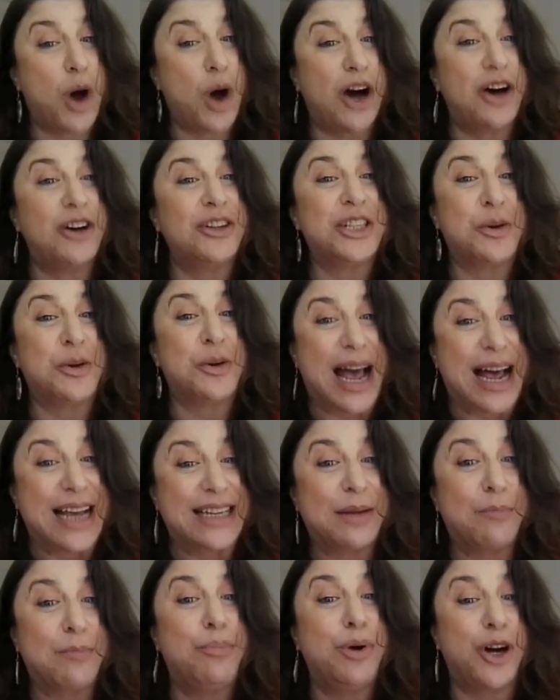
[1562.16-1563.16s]
who also
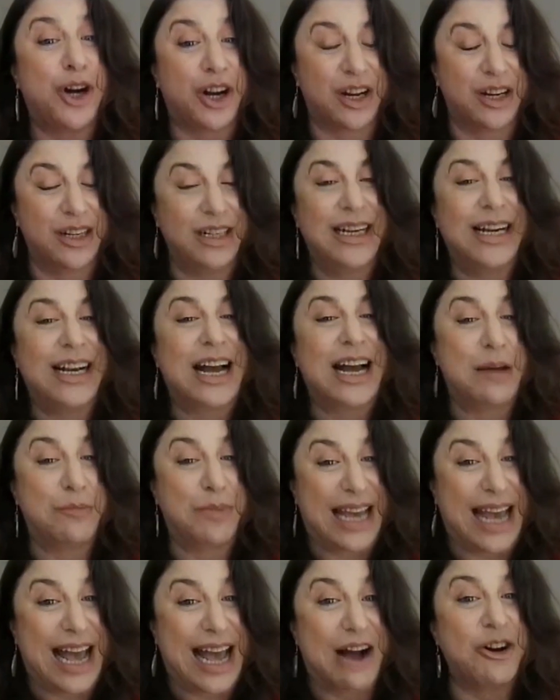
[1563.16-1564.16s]
has a book
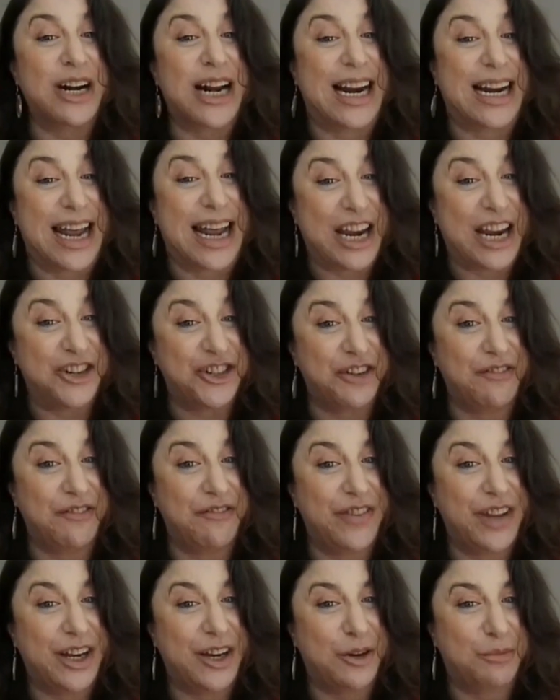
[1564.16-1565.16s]
coming out on Haitian
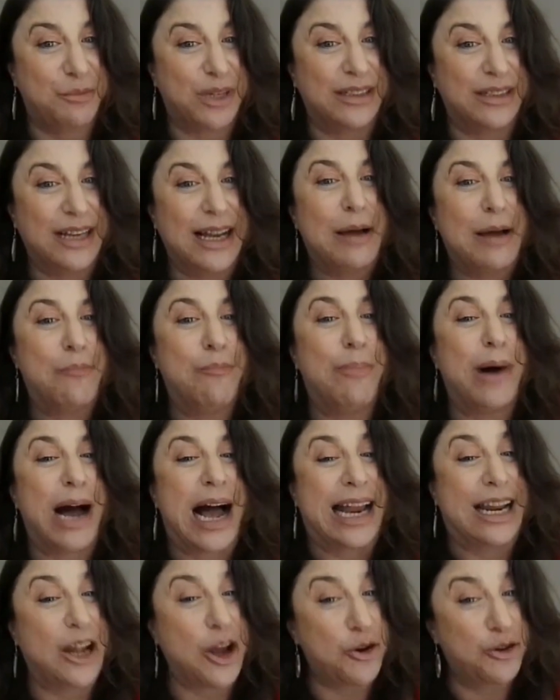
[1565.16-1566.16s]
film
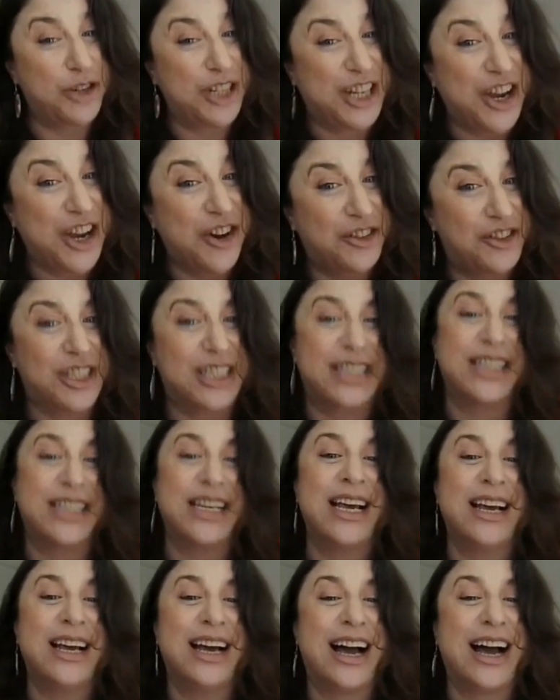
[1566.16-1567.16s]
by L'Audience.
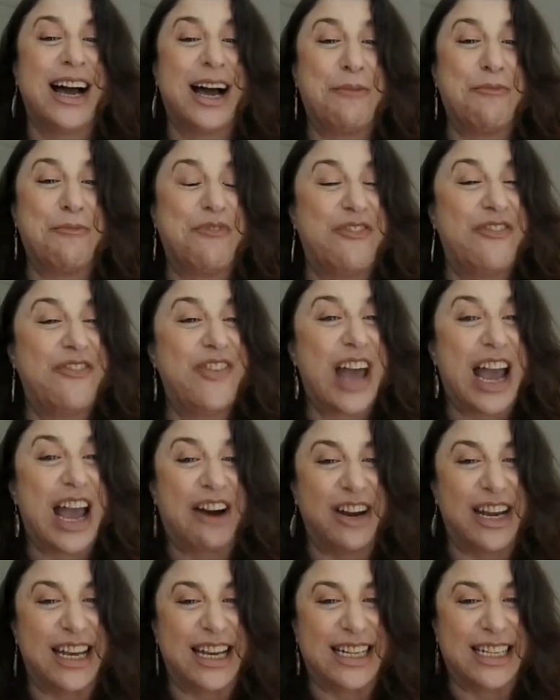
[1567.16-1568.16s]

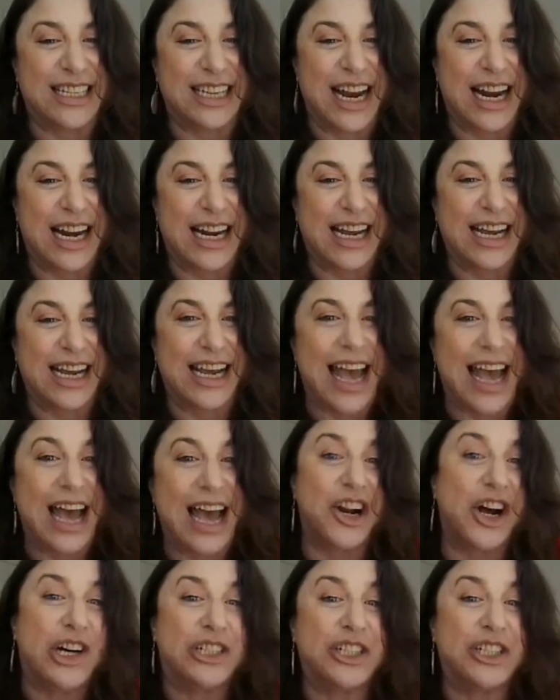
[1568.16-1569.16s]
Very exciting,
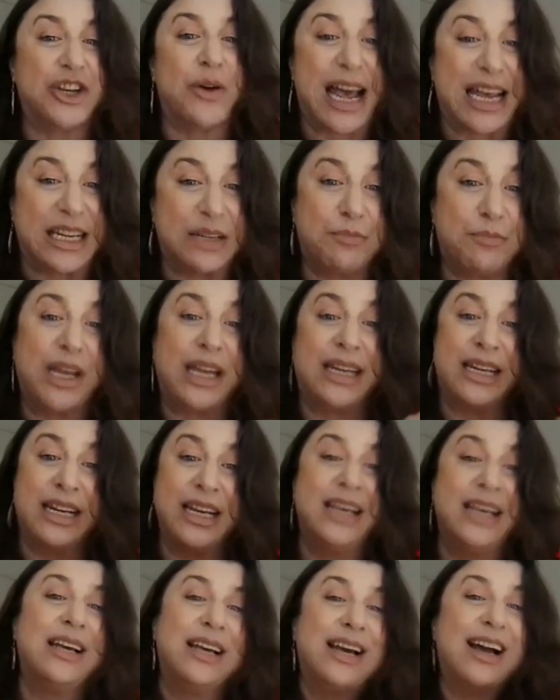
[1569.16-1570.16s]
and also has
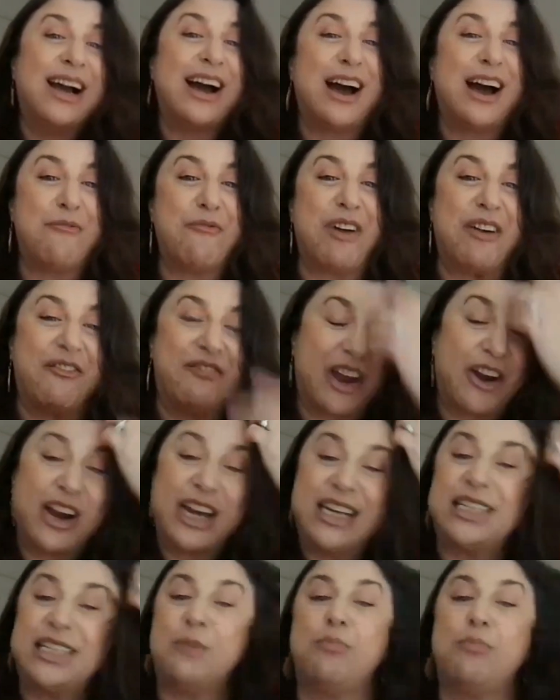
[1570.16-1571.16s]
been
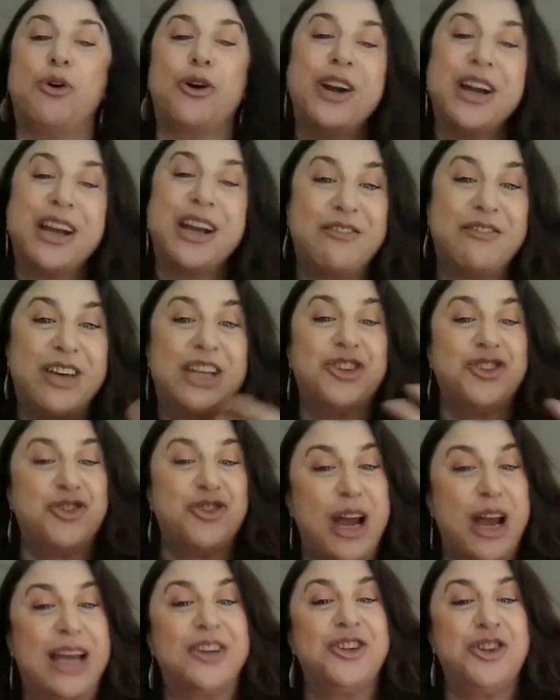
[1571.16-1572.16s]
very supportive in
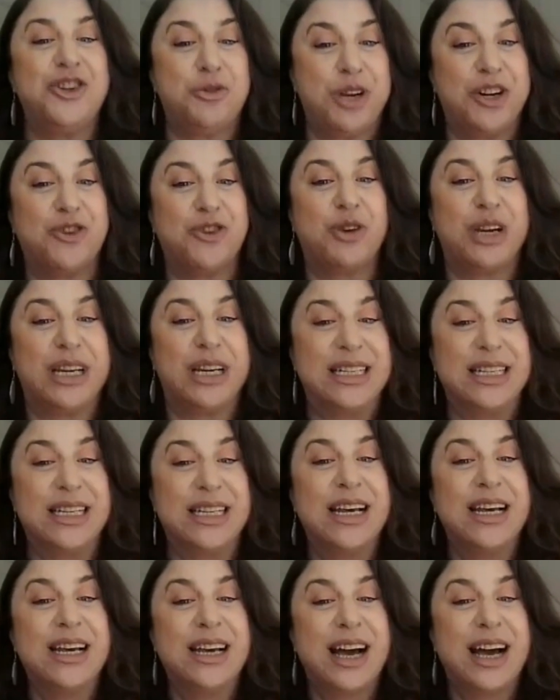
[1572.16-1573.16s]
trying to increase
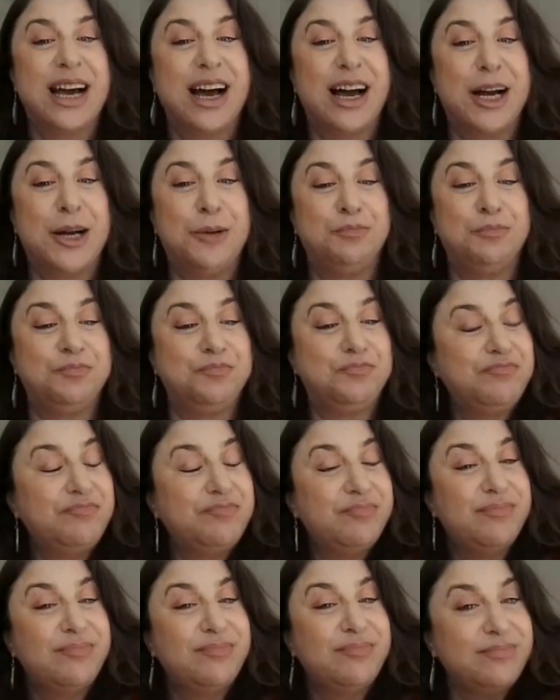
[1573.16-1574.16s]

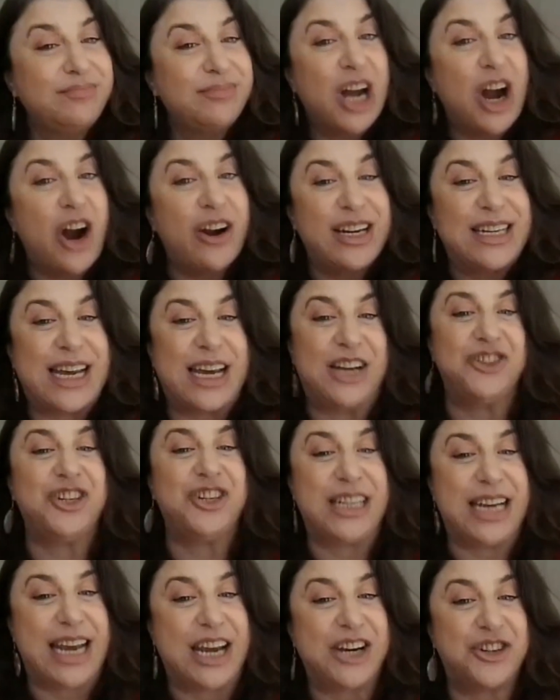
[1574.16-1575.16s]
our
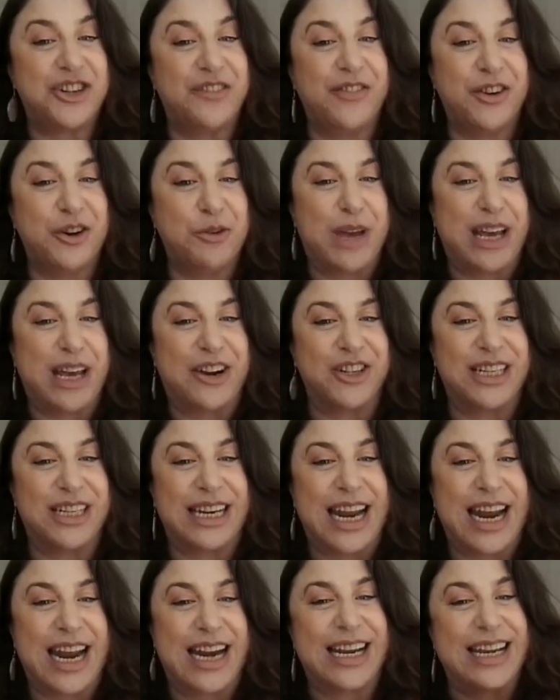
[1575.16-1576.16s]
attention to Haitian filmmakers
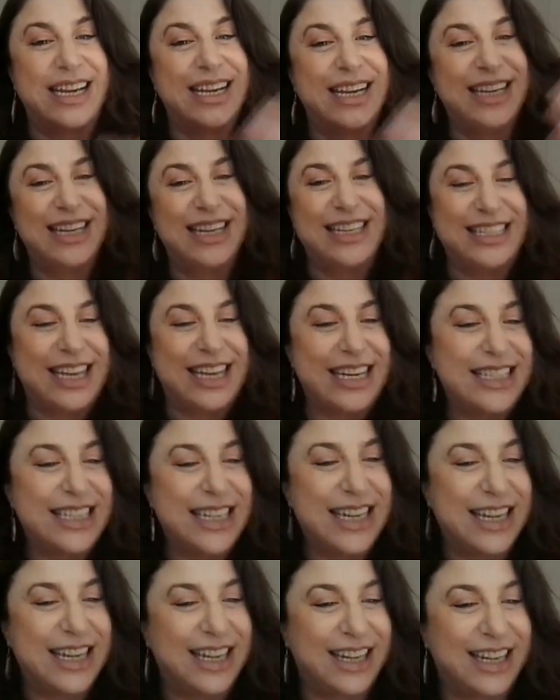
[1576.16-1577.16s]
in Haiti.
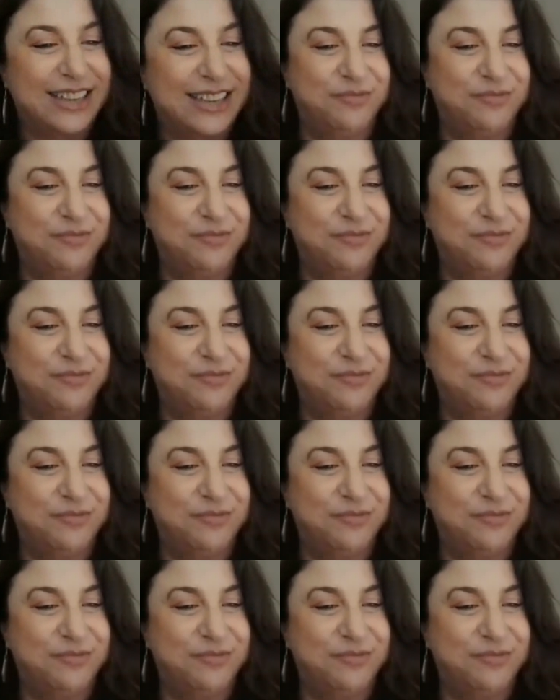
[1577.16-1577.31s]
Cécile.